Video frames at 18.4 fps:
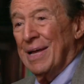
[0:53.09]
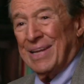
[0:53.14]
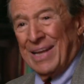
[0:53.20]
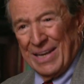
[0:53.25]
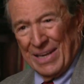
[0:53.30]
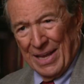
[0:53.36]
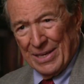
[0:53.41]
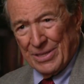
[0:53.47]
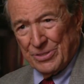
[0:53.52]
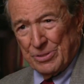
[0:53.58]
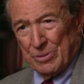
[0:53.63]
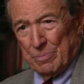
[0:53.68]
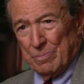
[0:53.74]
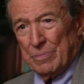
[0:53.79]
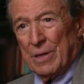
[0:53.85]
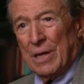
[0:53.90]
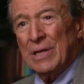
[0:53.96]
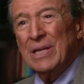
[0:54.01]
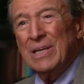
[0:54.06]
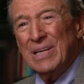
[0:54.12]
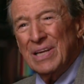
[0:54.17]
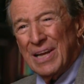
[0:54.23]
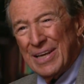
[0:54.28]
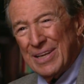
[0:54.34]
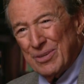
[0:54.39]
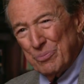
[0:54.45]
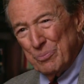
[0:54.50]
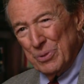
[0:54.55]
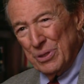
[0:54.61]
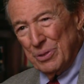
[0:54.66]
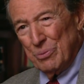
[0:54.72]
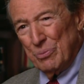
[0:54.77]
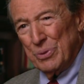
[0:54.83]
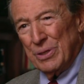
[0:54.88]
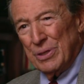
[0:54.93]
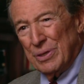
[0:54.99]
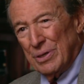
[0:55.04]
and I liked him, and he liked me.
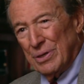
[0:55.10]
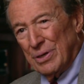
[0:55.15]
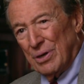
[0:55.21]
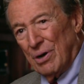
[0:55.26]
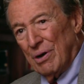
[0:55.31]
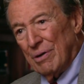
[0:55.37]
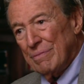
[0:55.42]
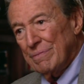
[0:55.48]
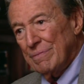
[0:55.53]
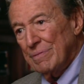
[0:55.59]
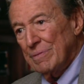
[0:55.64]
We hit it off.